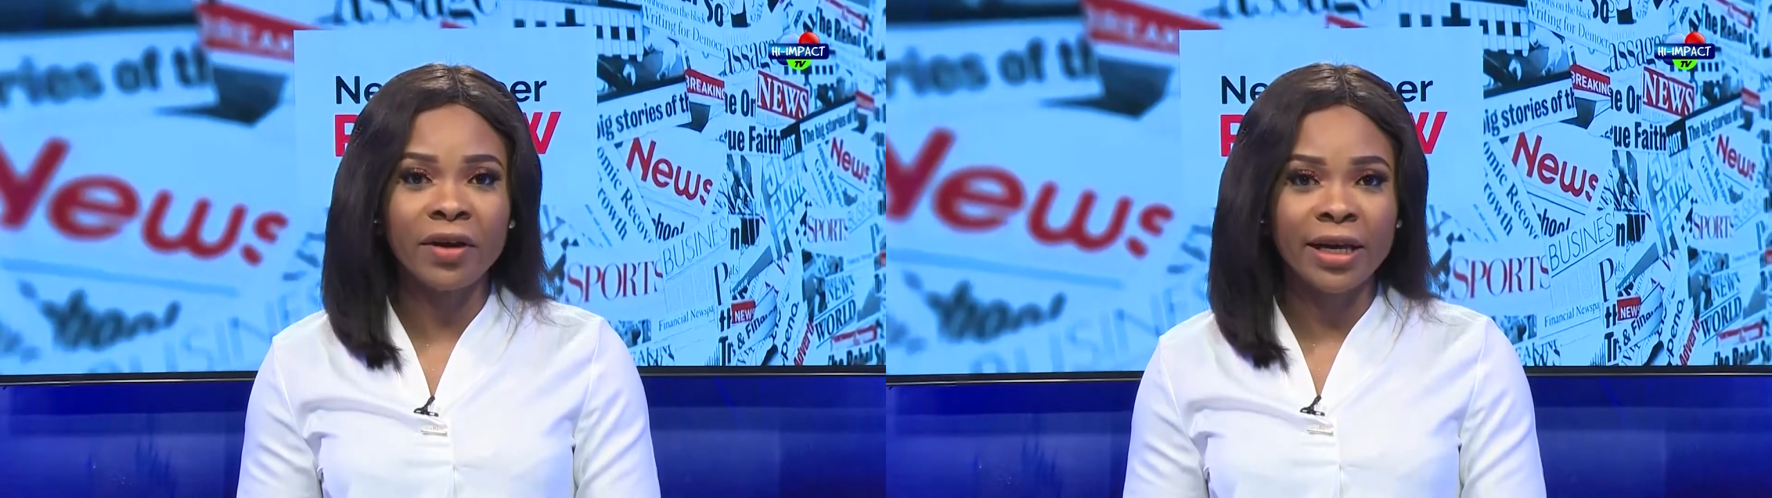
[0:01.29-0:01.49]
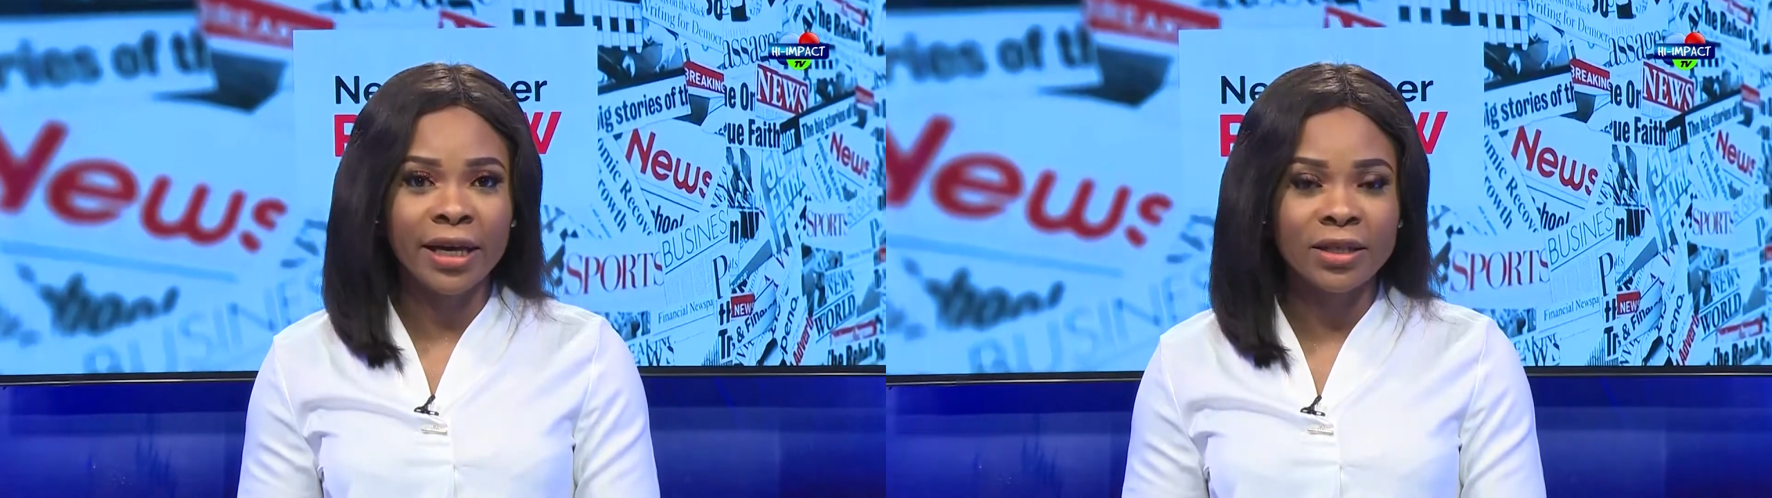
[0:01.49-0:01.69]

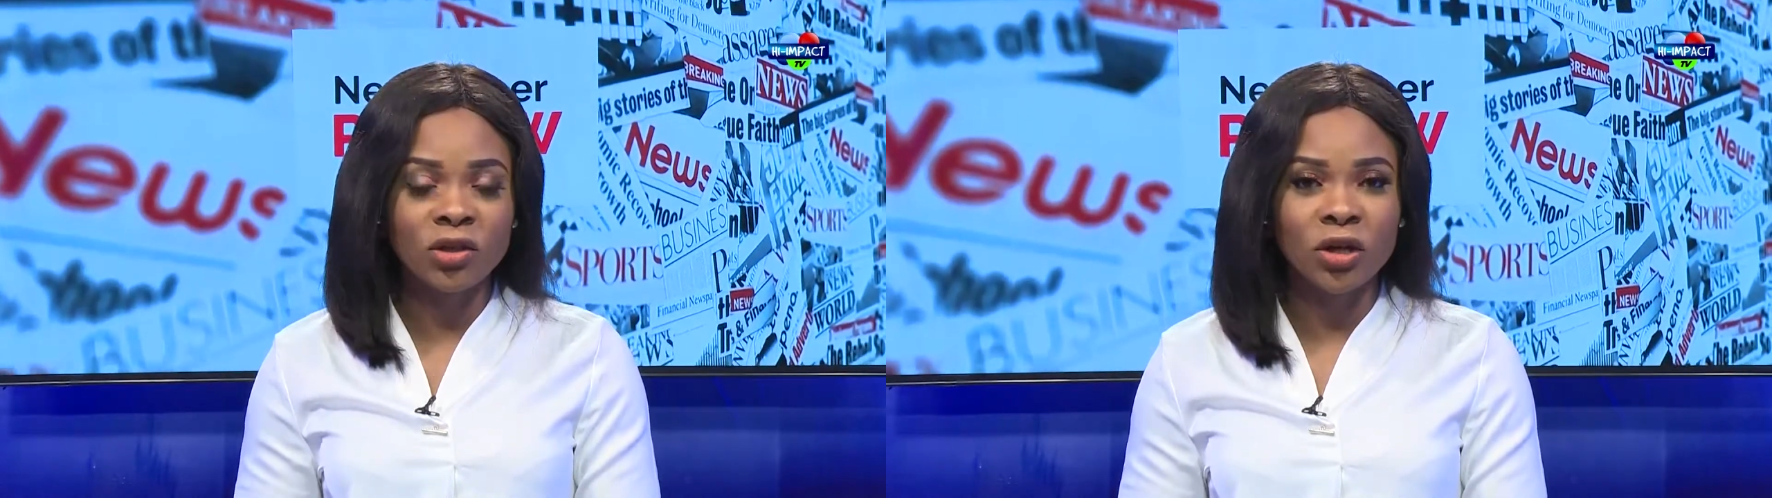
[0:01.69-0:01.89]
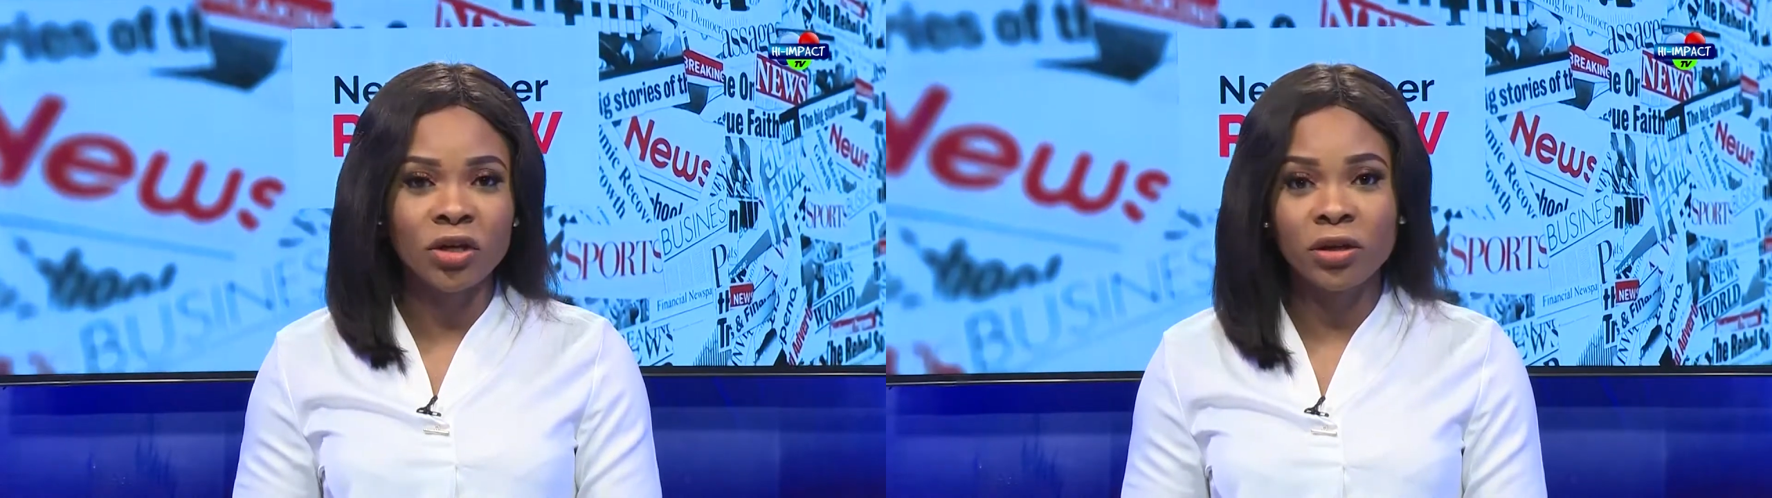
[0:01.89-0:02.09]
guest
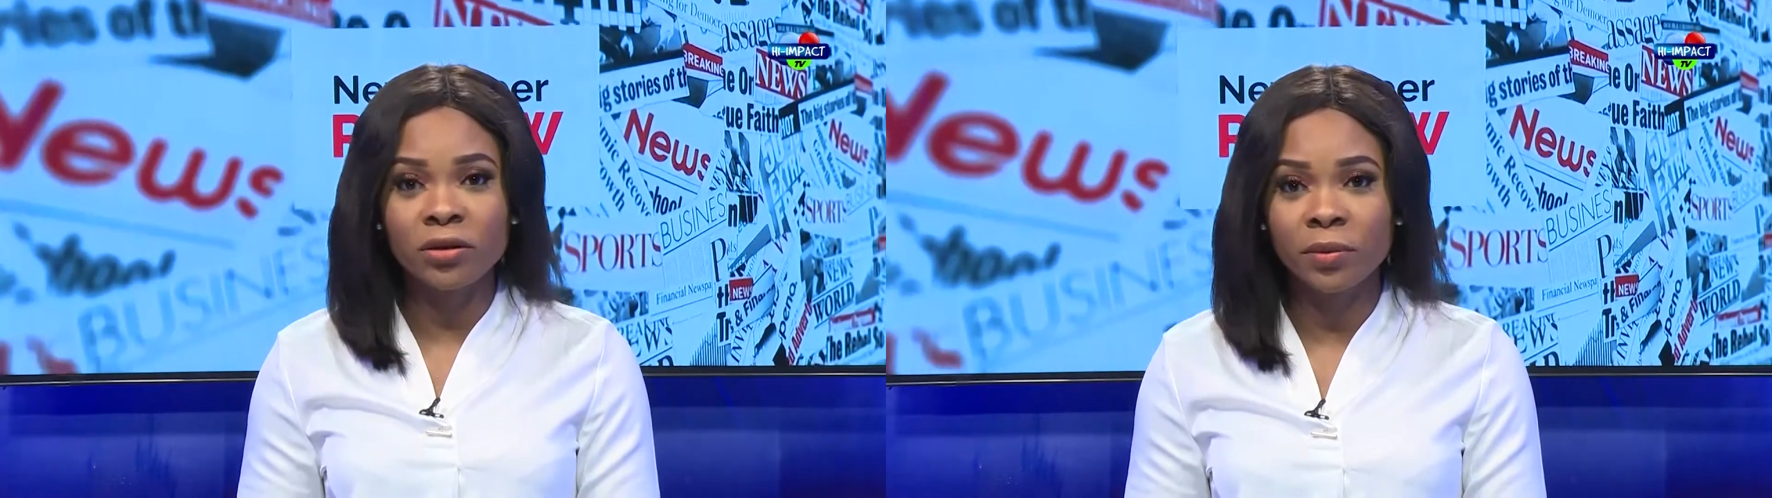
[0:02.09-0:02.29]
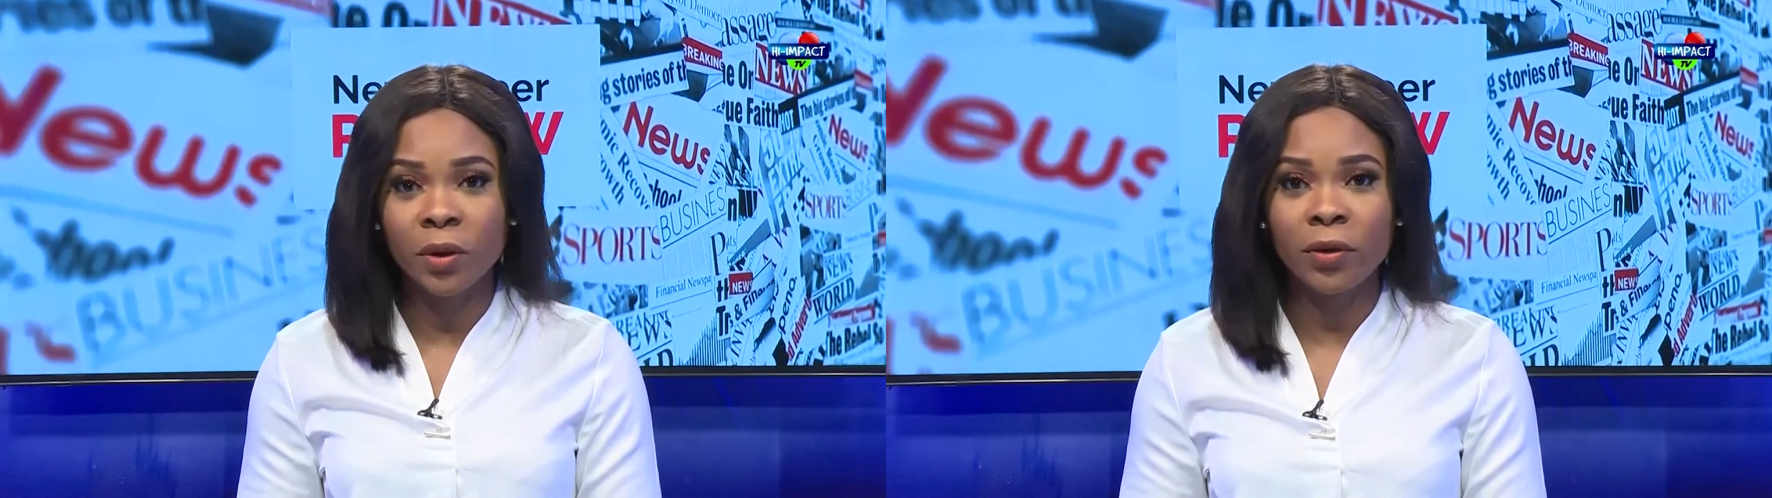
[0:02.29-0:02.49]
joining us
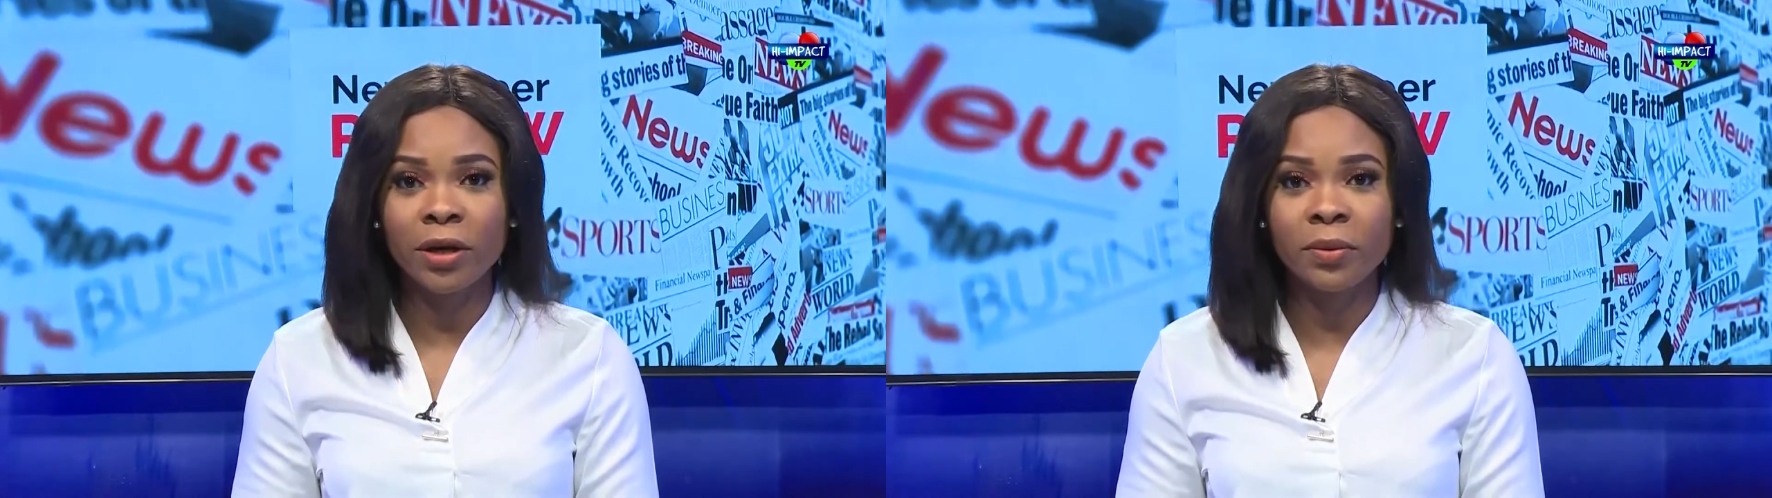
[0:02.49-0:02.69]
from Akwa Ibom